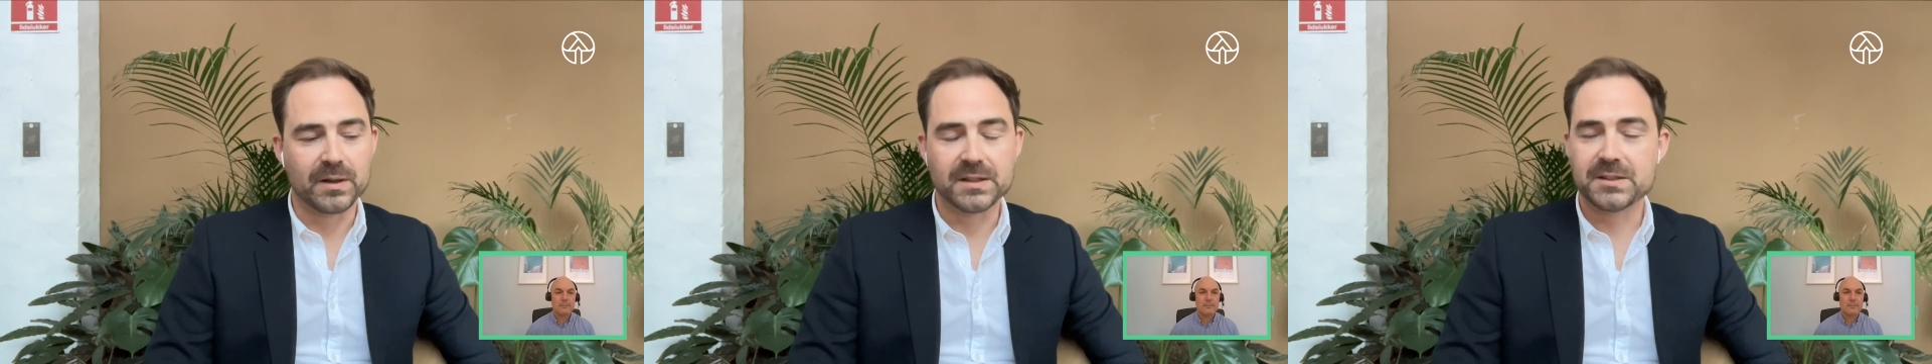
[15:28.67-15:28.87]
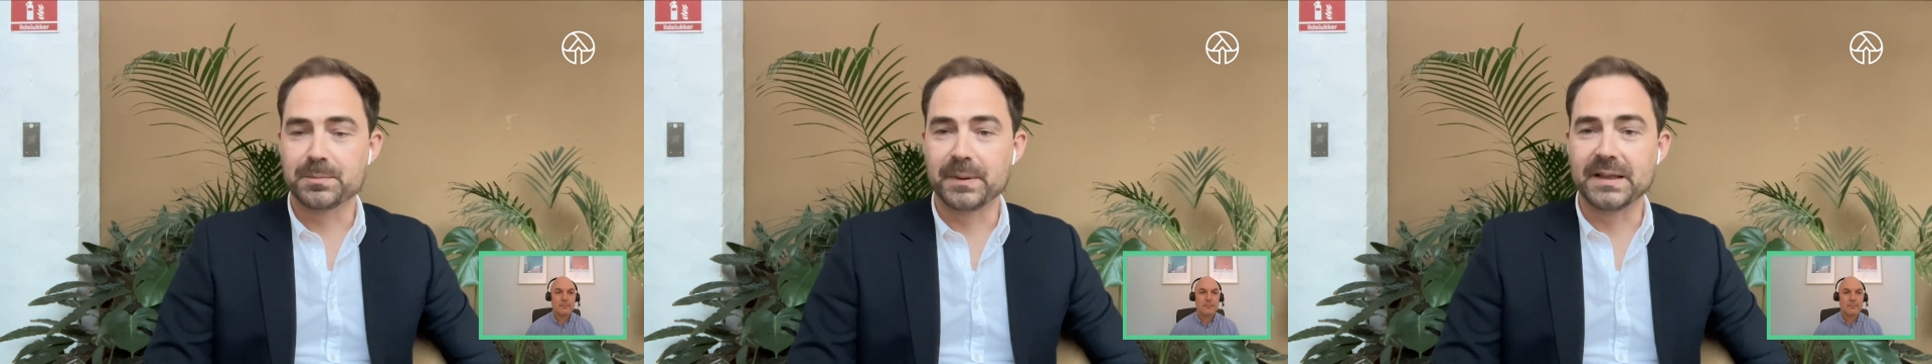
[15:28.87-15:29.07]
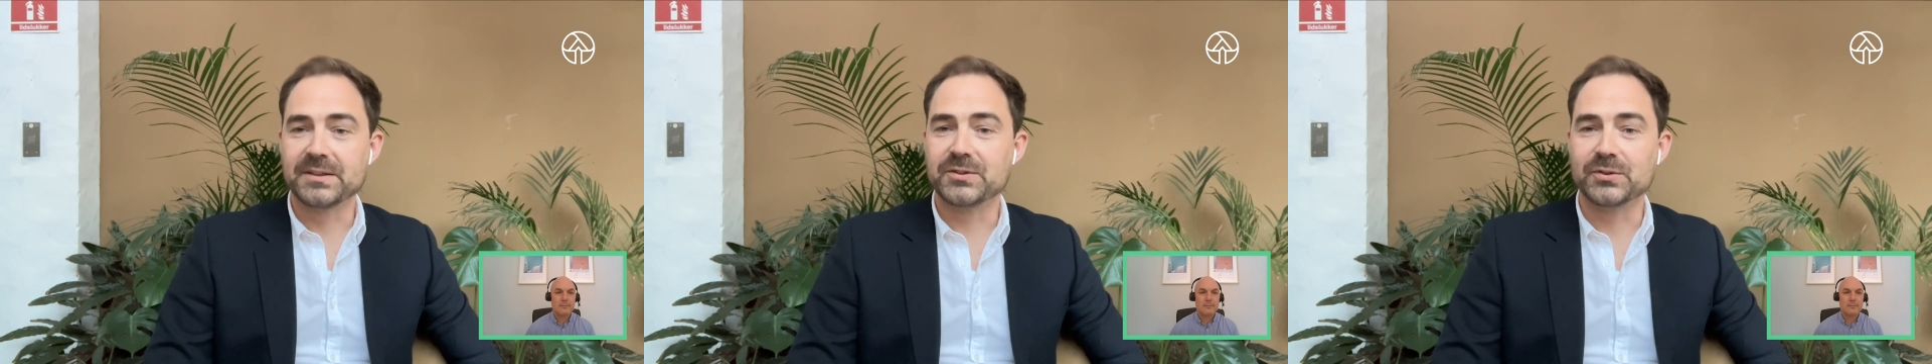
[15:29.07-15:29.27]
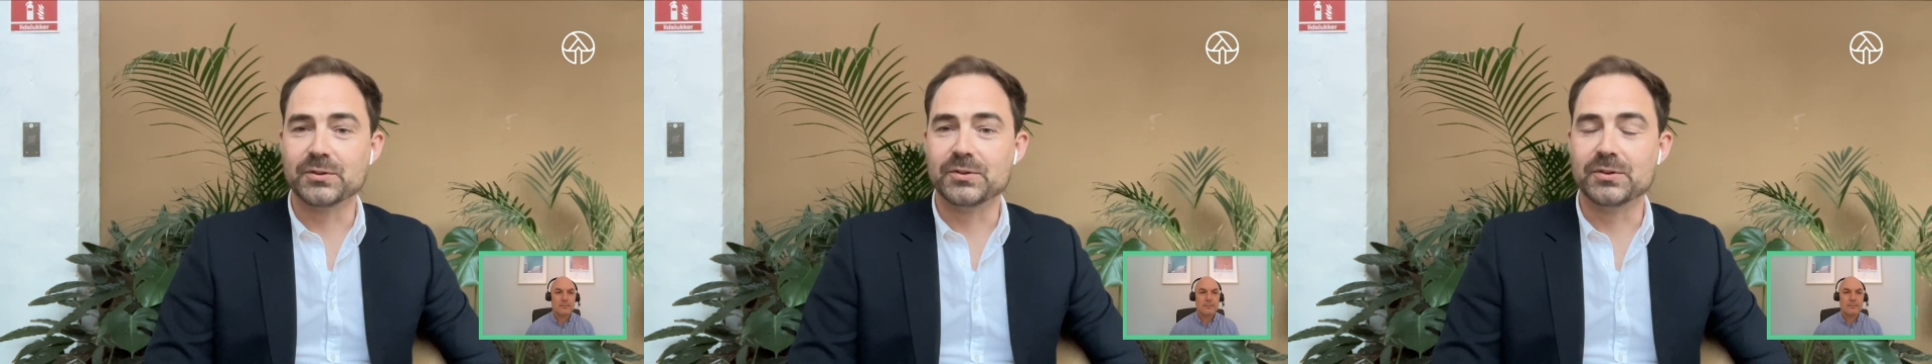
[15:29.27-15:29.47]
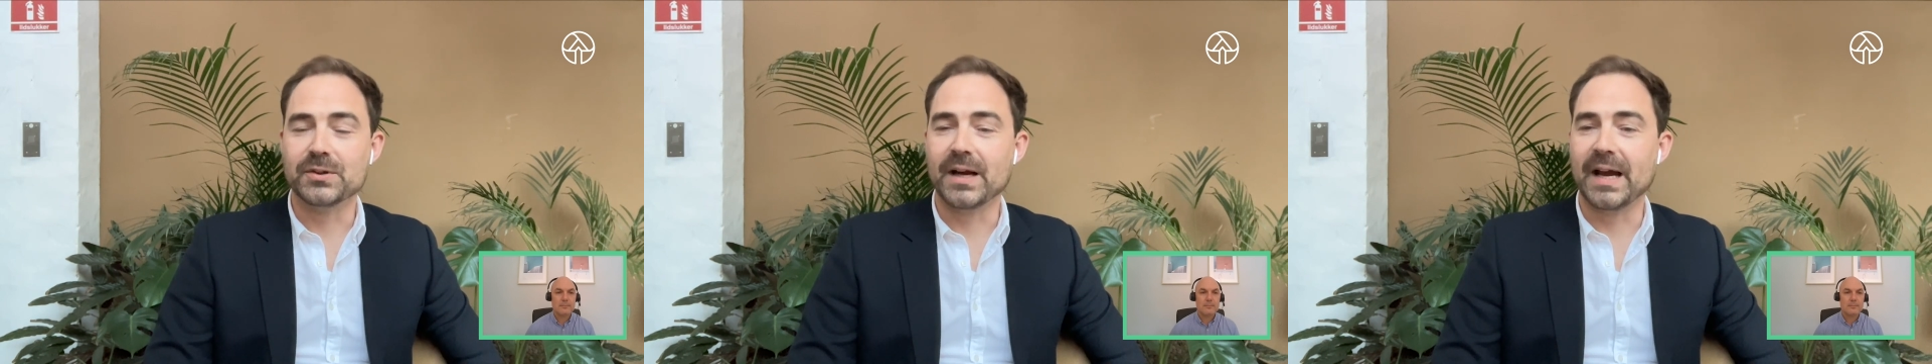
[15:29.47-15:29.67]
speak
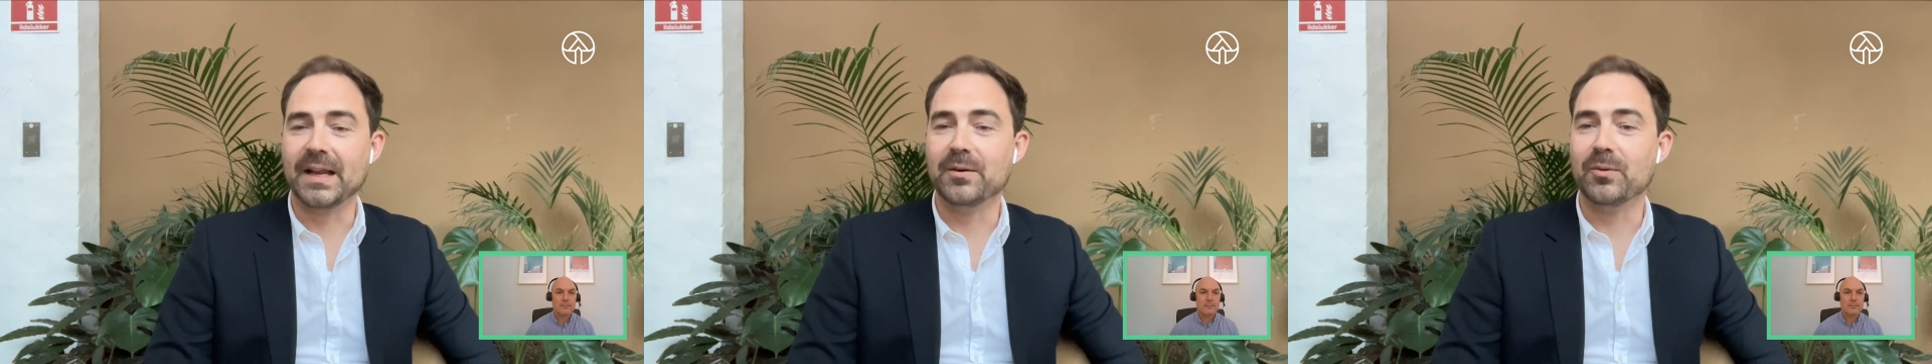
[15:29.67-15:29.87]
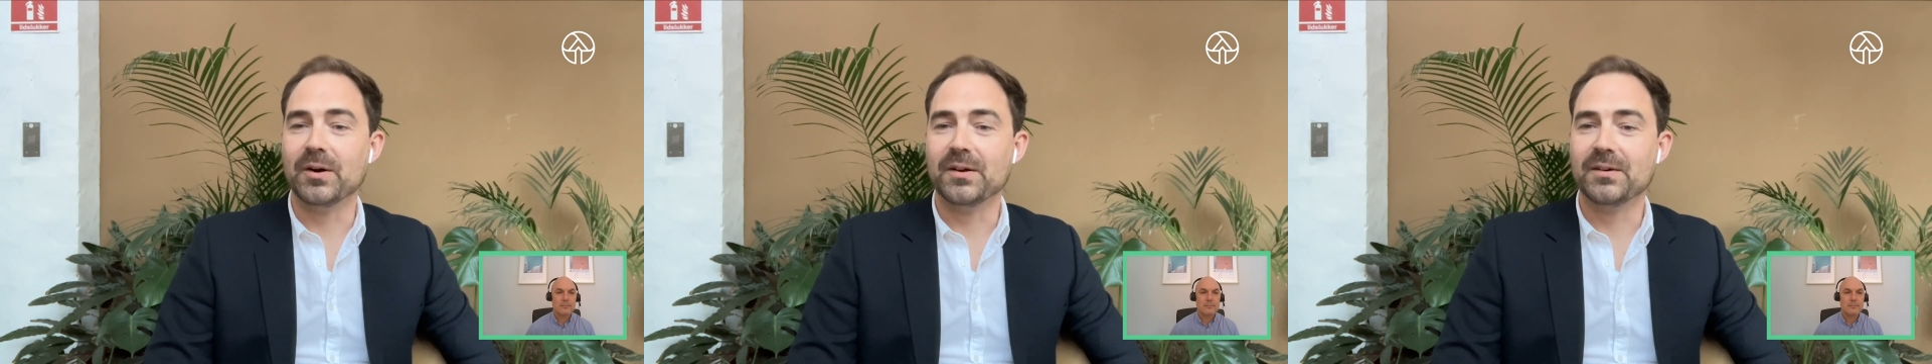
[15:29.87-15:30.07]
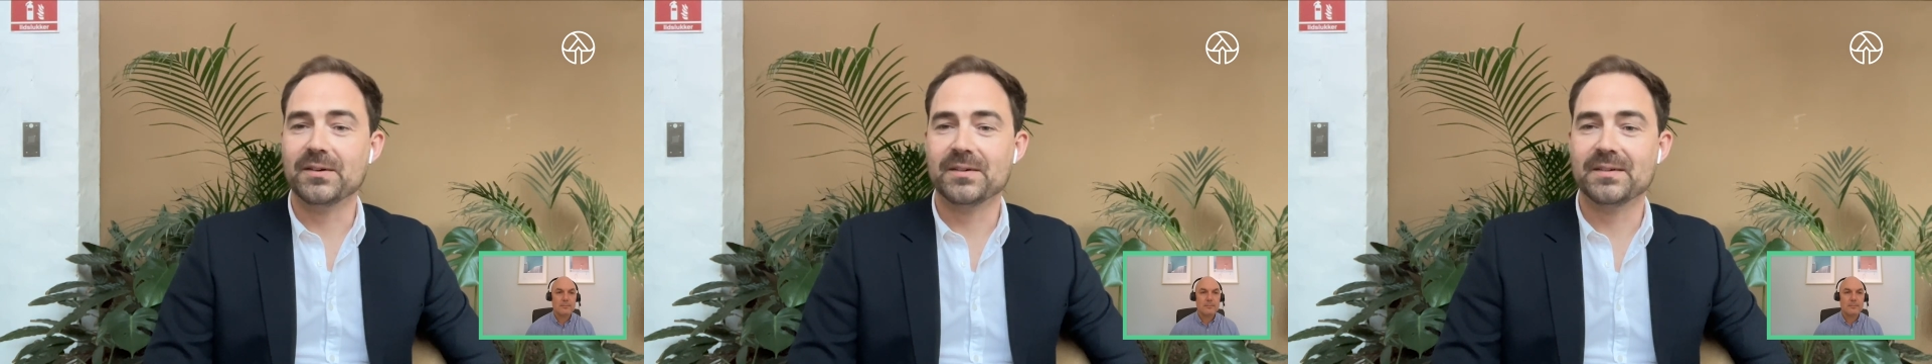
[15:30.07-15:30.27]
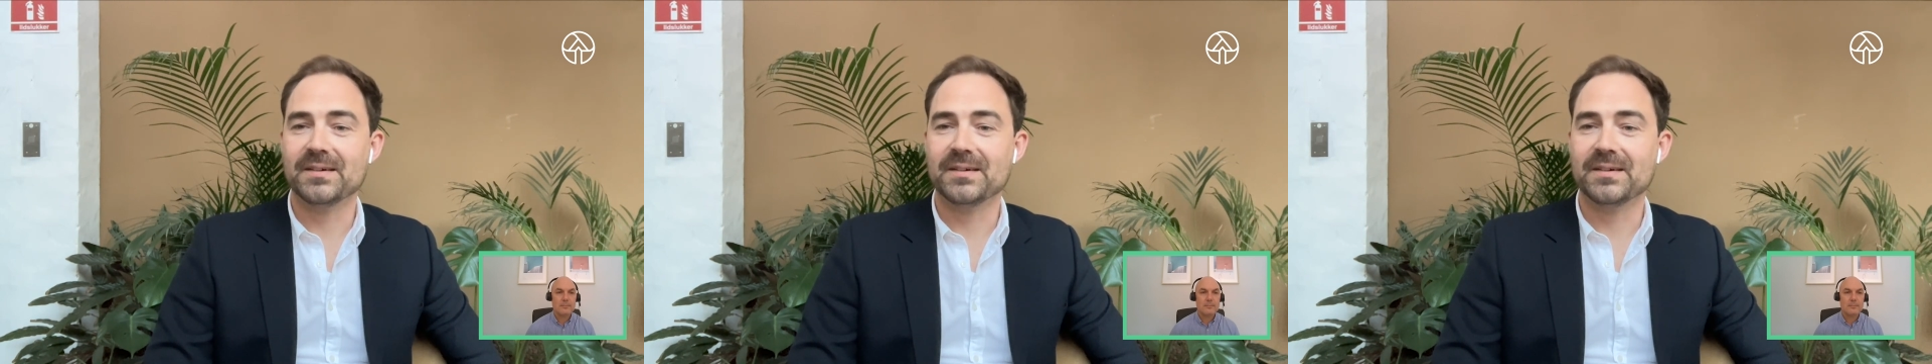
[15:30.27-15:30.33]
to anyone